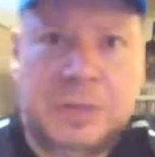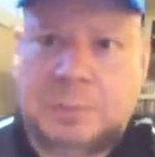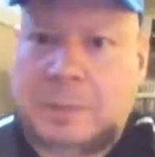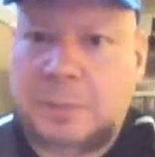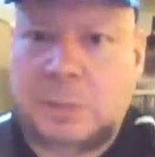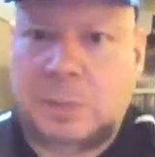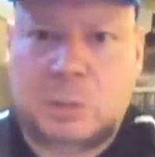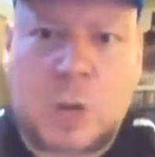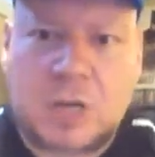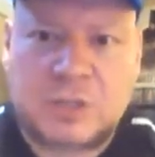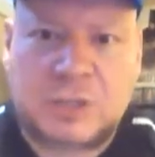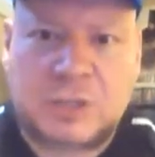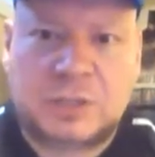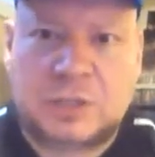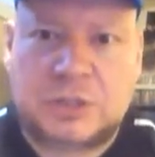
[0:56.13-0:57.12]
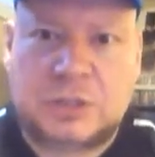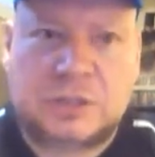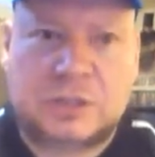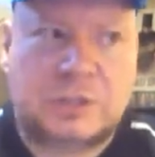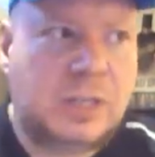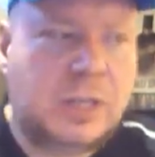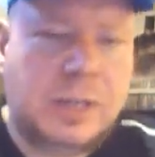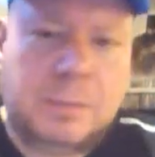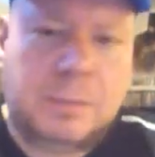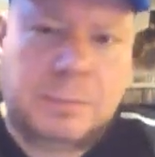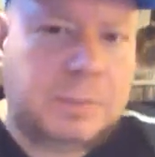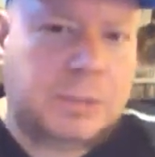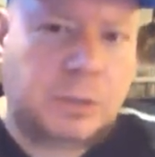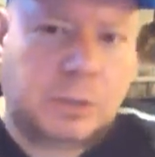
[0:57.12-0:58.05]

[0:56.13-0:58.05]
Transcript: Maybe you're washing dishes. Maybe